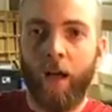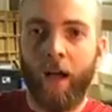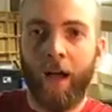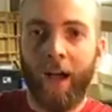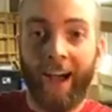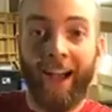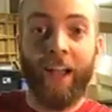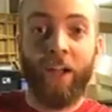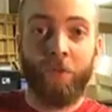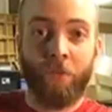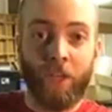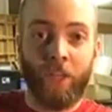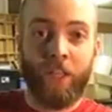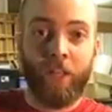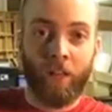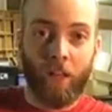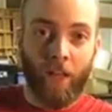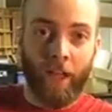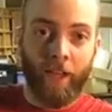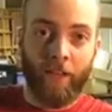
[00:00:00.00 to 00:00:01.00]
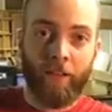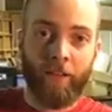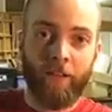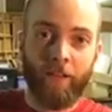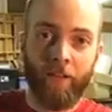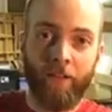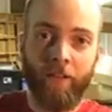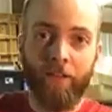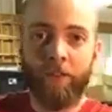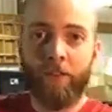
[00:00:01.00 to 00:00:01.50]
I really like
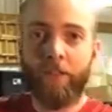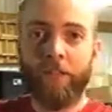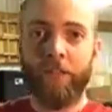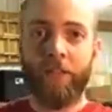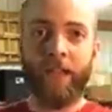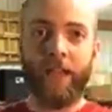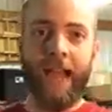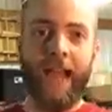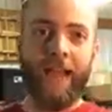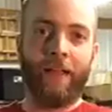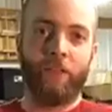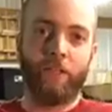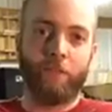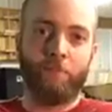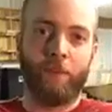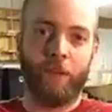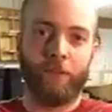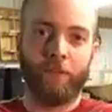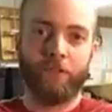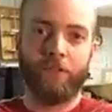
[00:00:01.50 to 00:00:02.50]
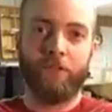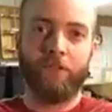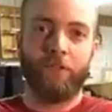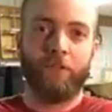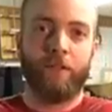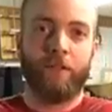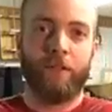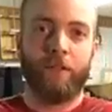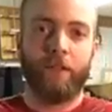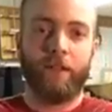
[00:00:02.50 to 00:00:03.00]
the Atlas belts.
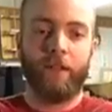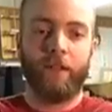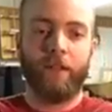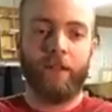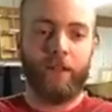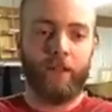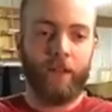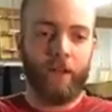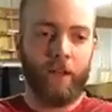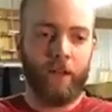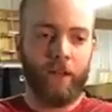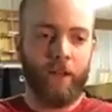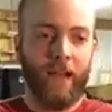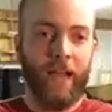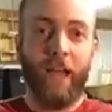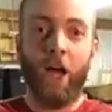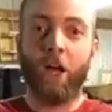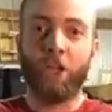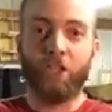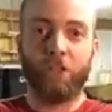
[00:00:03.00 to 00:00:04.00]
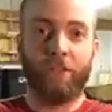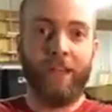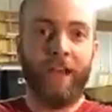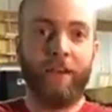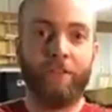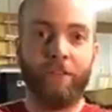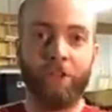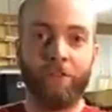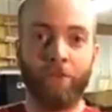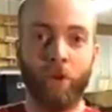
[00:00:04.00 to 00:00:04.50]
I also
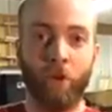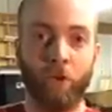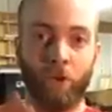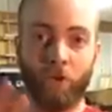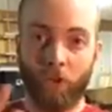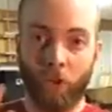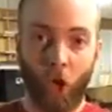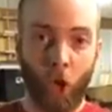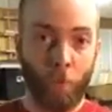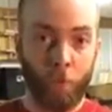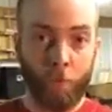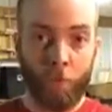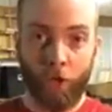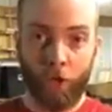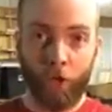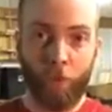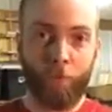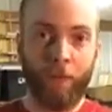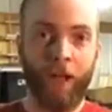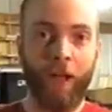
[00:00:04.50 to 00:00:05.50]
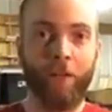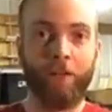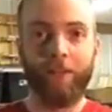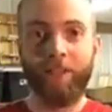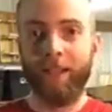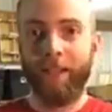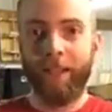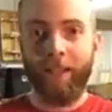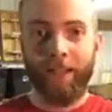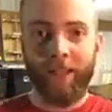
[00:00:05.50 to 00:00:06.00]
have the Volan Cobra Buckle belt.
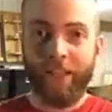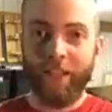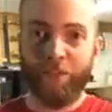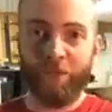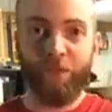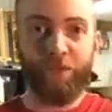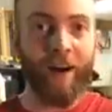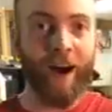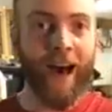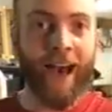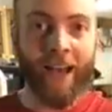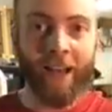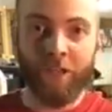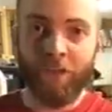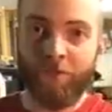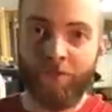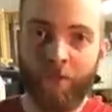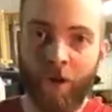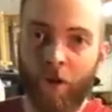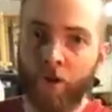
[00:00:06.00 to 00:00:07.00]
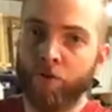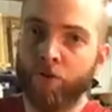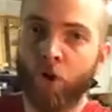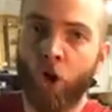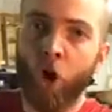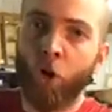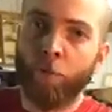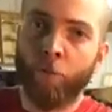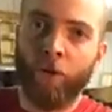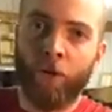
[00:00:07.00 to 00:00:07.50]
It's fine as far as
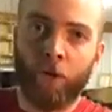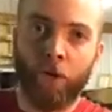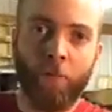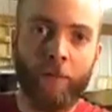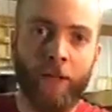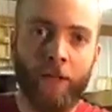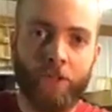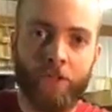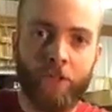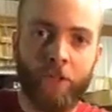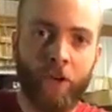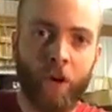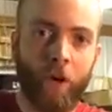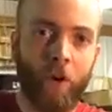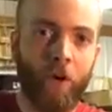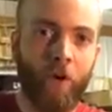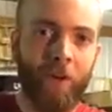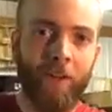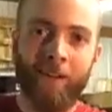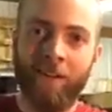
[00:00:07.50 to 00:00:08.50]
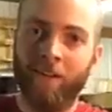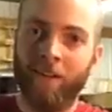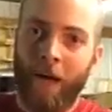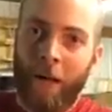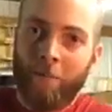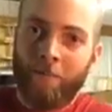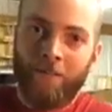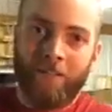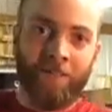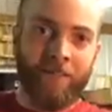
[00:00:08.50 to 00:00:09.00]
Cobra Buckle belts go.
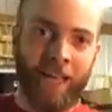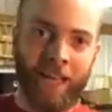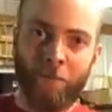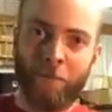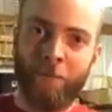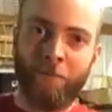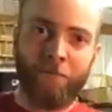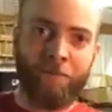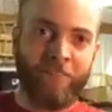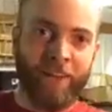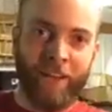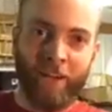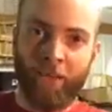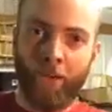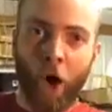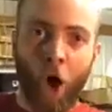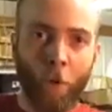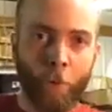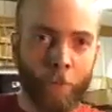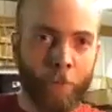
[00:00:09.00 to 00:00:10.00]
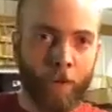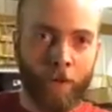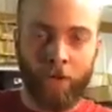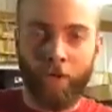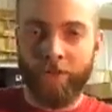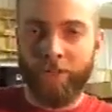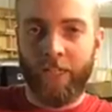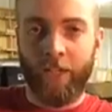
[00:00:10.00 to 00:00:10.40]
I'm just not a big fan of Cobra Buckles.